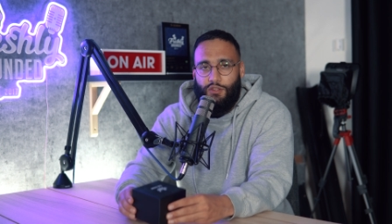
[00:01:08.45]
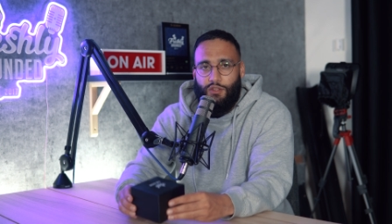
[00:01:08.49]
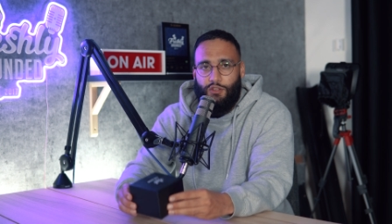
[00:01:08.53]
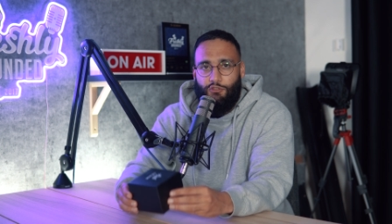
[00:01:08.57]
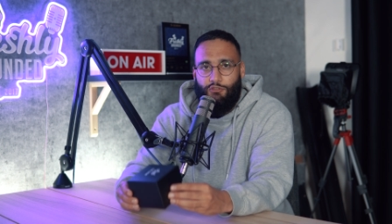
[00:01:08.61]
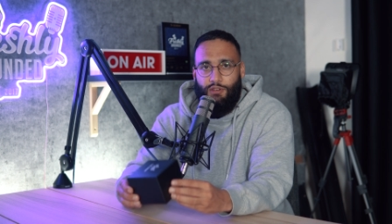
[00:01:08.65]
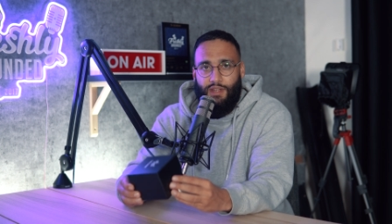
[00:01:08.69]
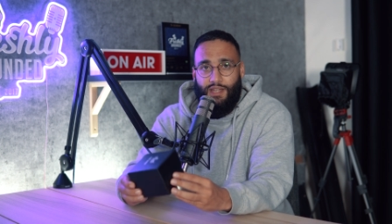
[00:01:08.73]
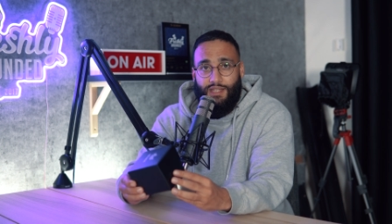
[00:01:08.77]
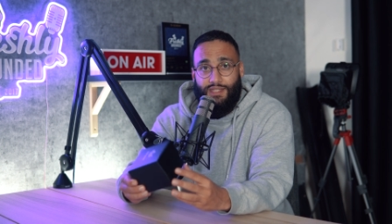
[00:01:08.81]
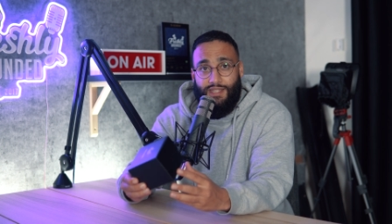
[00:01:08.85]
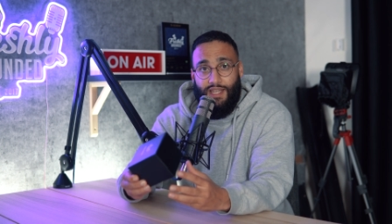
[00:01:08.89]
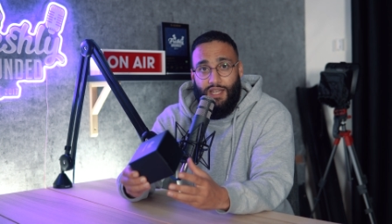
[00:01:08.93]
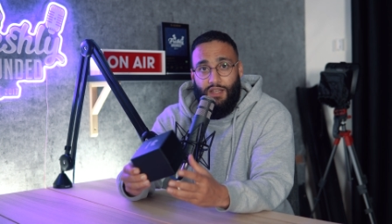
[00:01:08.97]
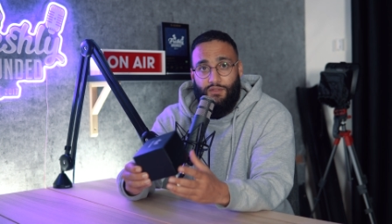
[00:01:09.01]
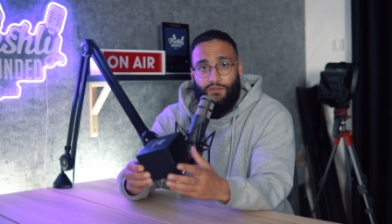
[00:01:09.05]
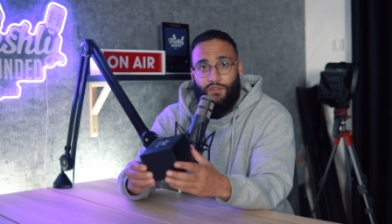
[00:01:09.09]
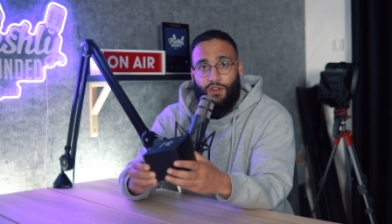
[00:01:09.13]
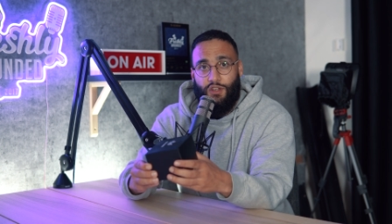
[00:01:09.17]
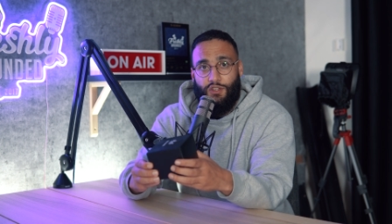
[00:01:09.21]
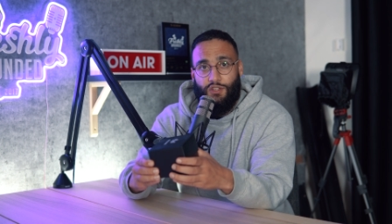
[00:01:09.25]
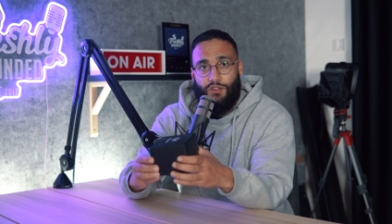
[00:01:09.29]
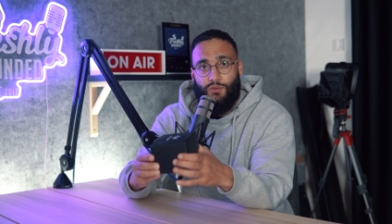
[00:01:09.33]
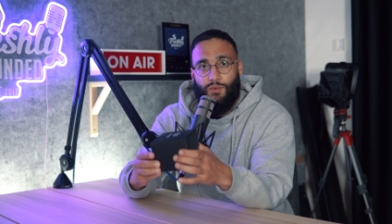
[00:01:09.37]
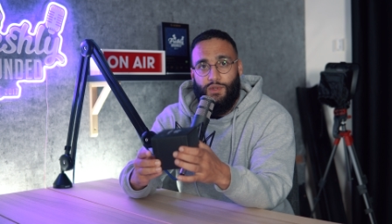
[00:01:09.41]
created a second
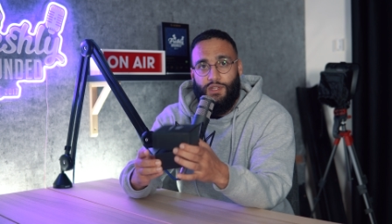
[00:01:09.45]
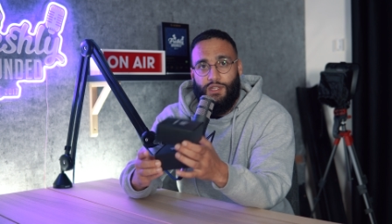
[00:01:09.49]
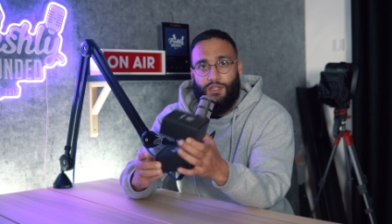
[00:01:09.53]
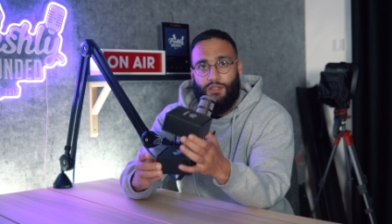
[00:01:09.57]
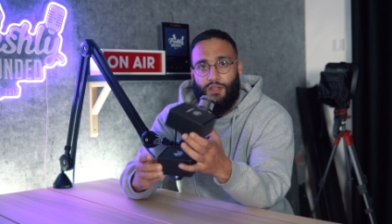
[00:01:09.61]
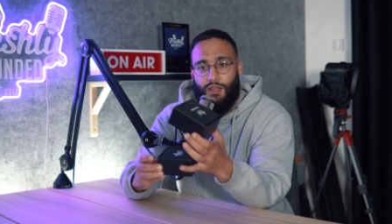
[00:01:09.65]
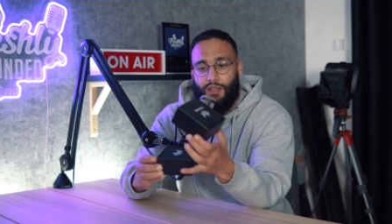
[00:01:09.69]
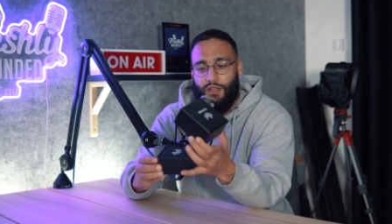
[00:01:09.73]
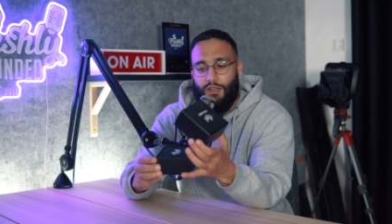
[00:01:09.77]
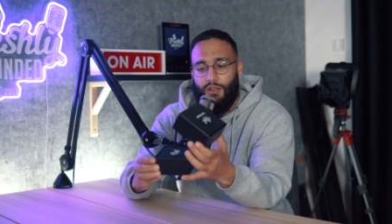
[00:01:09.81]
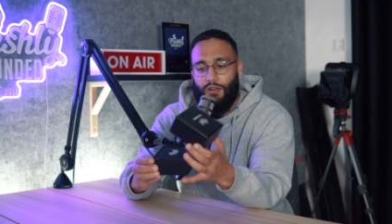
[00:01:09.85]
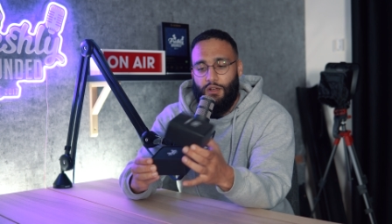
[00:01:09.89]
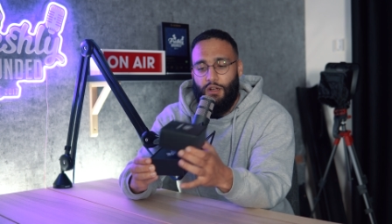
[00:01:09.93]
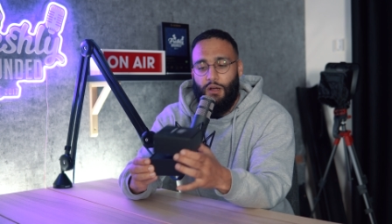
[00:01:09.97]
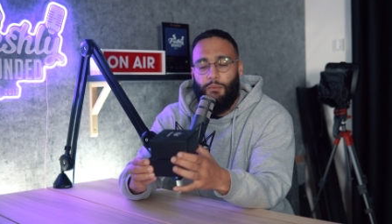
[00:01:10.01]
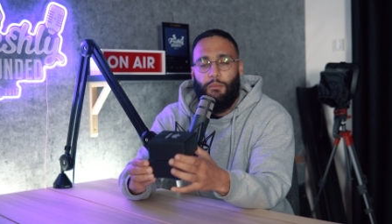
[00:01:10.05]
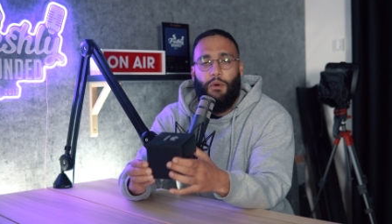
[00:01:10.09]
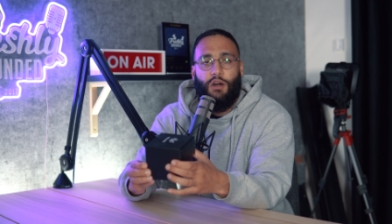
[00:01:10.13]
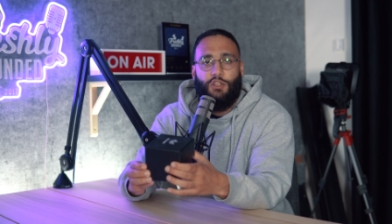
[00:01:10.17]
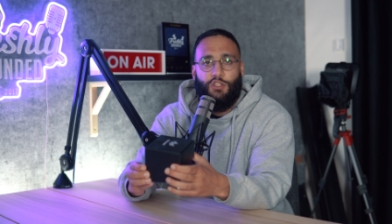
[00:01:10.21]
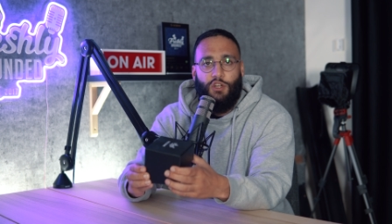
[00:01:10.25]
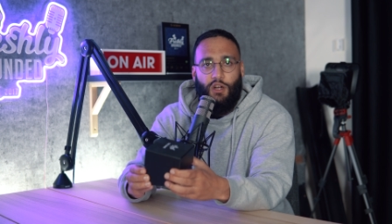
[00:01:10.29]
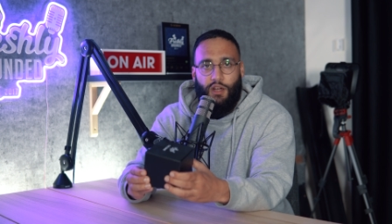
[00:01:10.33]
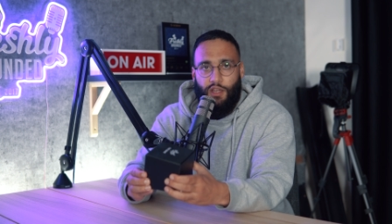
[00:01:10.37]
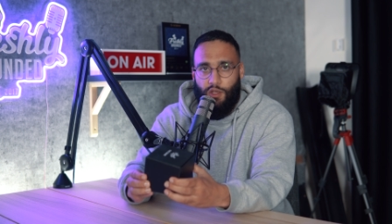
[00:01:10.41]
version, which is like a
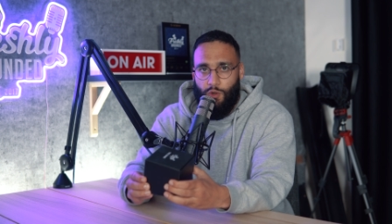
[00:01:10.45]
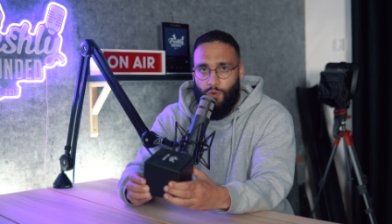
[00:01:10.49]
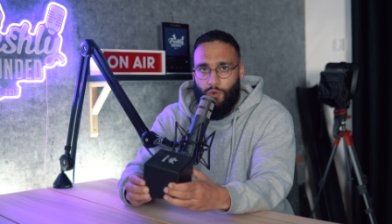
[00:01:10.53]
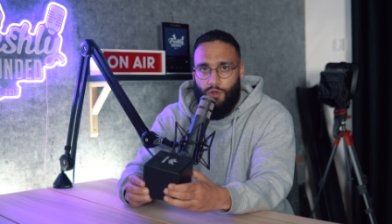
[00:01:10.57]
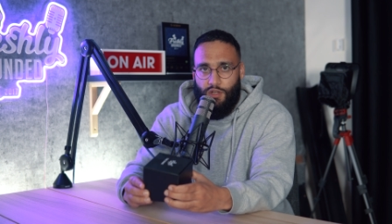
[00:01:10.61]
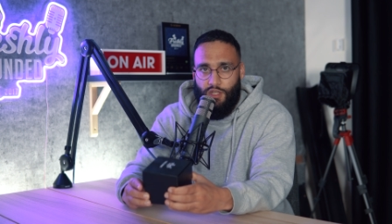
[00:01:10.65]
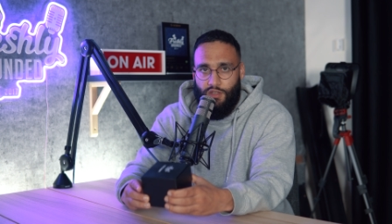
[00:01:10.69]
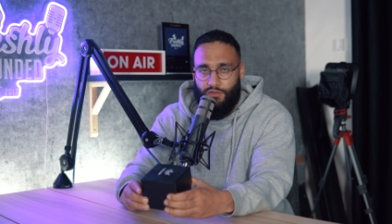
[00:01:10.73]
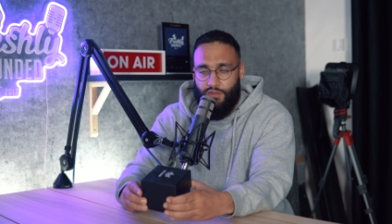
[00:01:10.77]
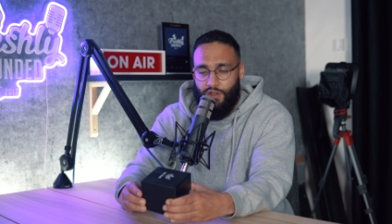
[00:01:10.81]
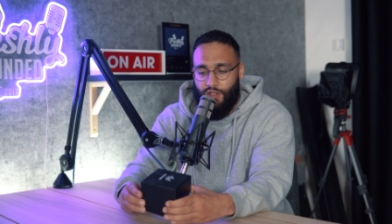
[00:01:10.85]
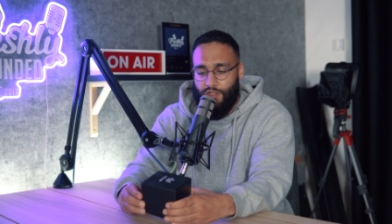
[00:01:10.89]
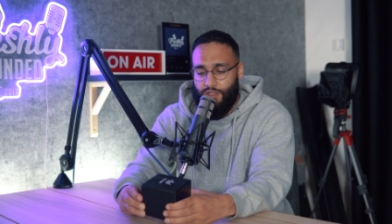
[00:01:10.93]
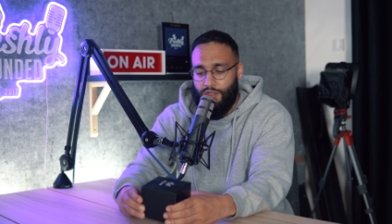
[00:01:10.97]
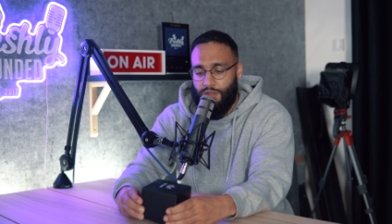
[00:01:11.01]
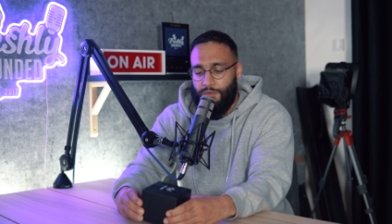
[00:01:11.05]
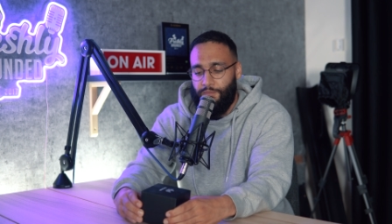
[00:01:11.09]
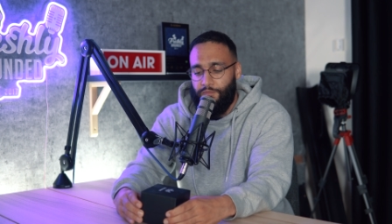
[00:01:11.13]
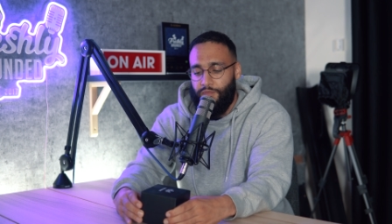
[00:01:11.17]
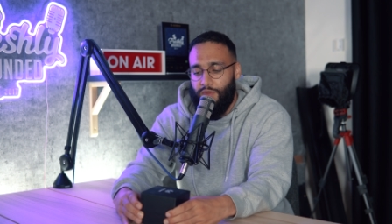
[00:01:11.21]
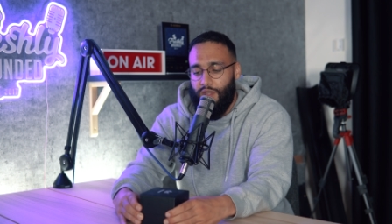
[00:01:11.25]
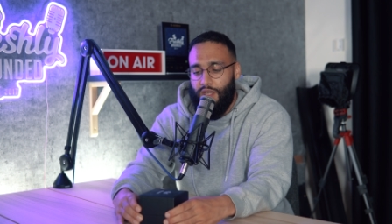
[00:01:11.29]
much higher quality version.